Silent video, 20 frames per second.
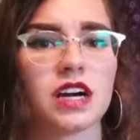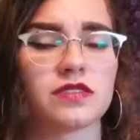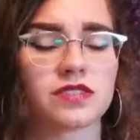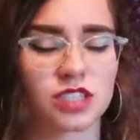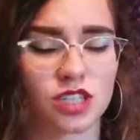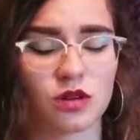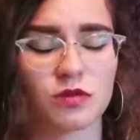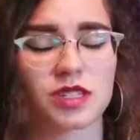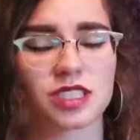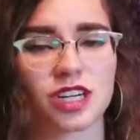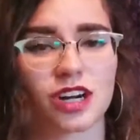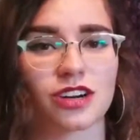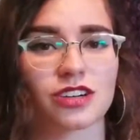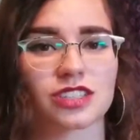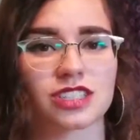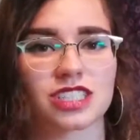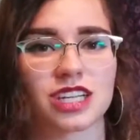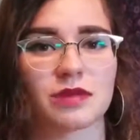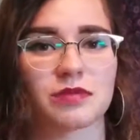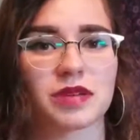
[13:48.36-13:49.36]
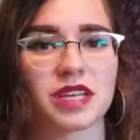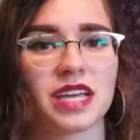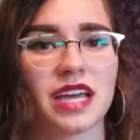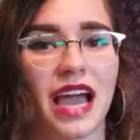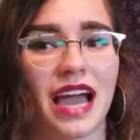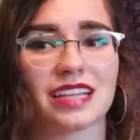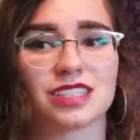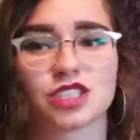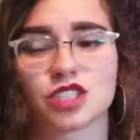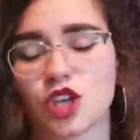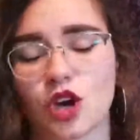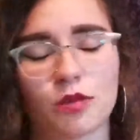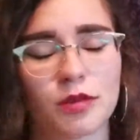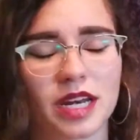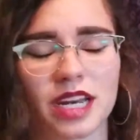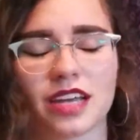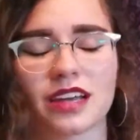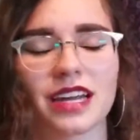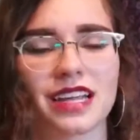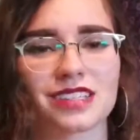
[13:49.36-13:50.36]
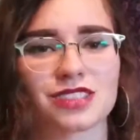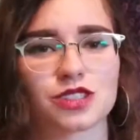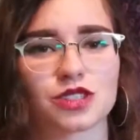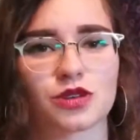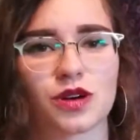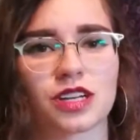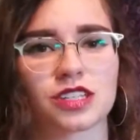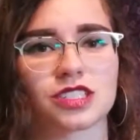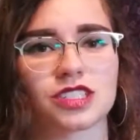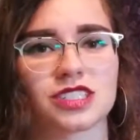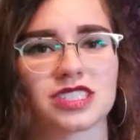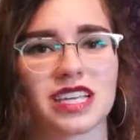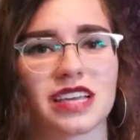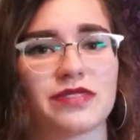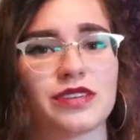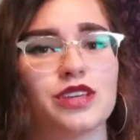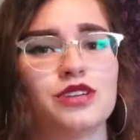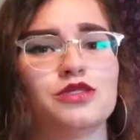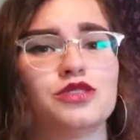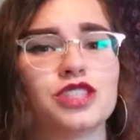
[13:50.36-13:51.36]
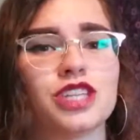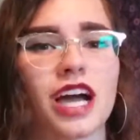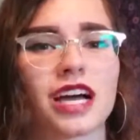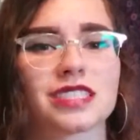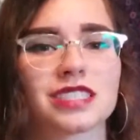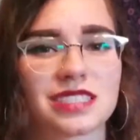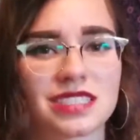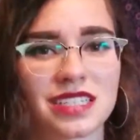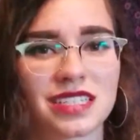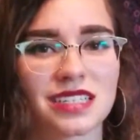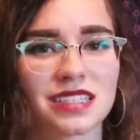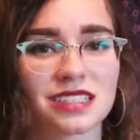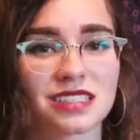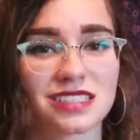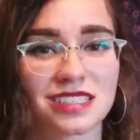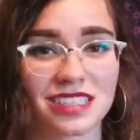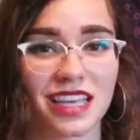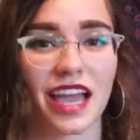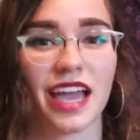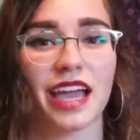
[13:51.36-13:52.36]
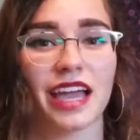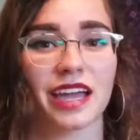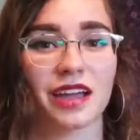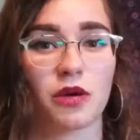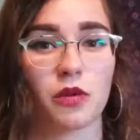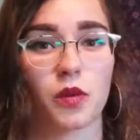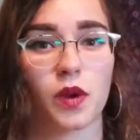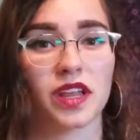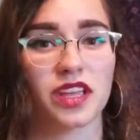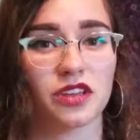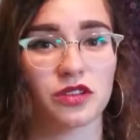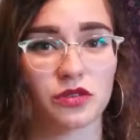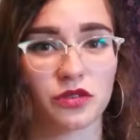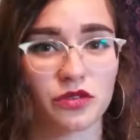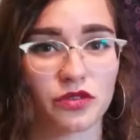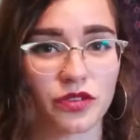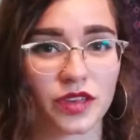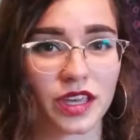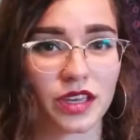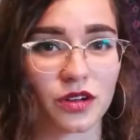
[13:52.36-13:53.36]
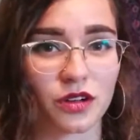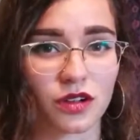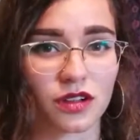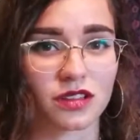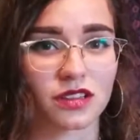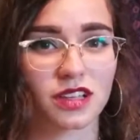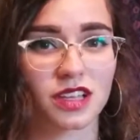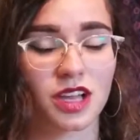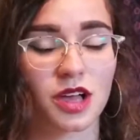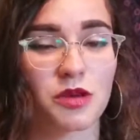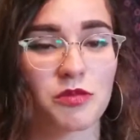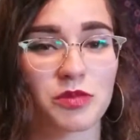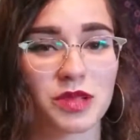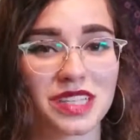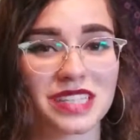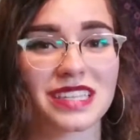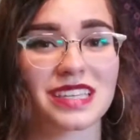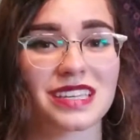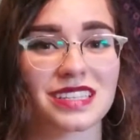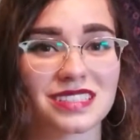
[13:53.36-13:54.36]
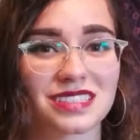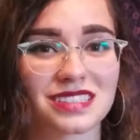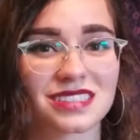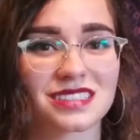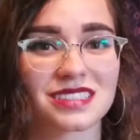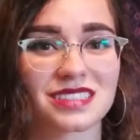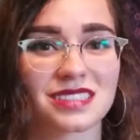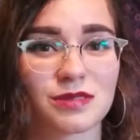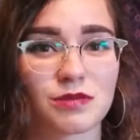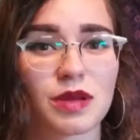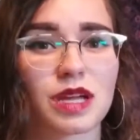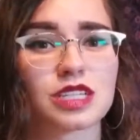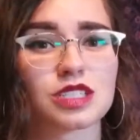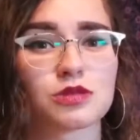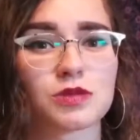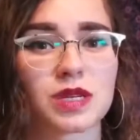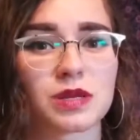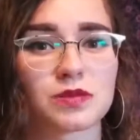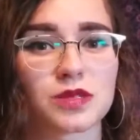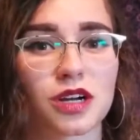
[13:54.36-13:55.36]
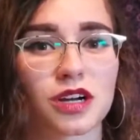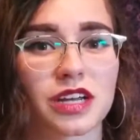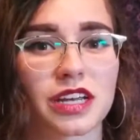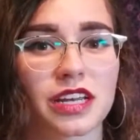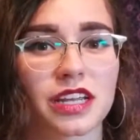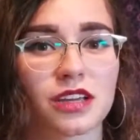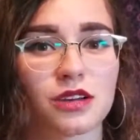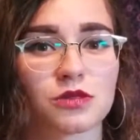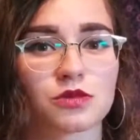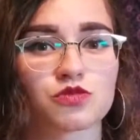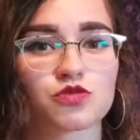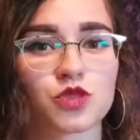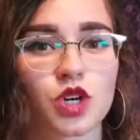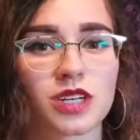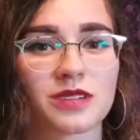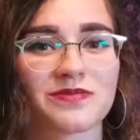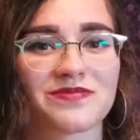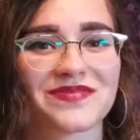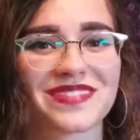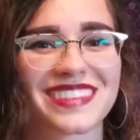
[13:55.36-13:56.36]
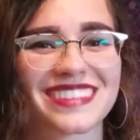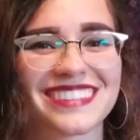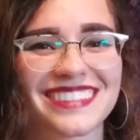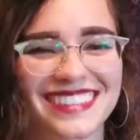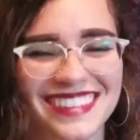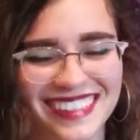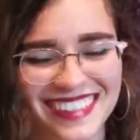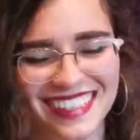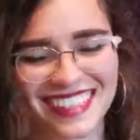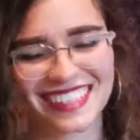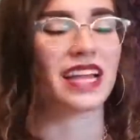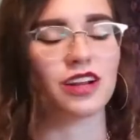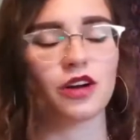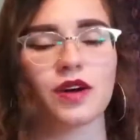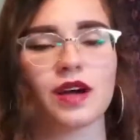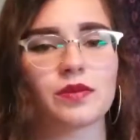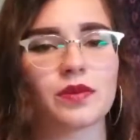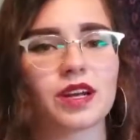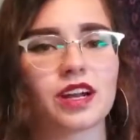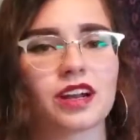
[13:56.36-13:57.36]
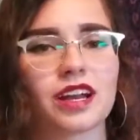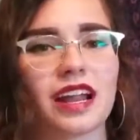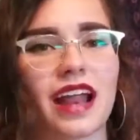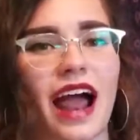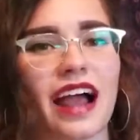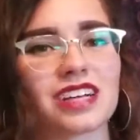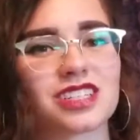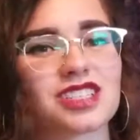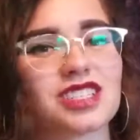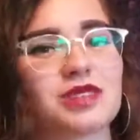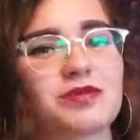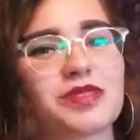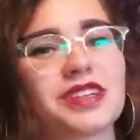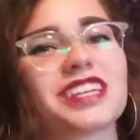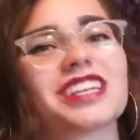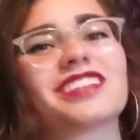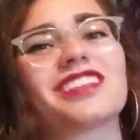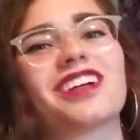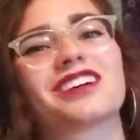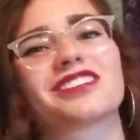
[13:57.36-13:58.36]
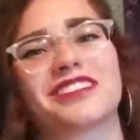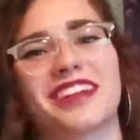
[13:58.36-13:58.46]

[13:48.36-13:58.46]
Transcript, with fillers: of so much hardship and so many unanswered questions if you just say what you feel. Please, Benjamin, I'm talking to you. I know I went on an actually pretty long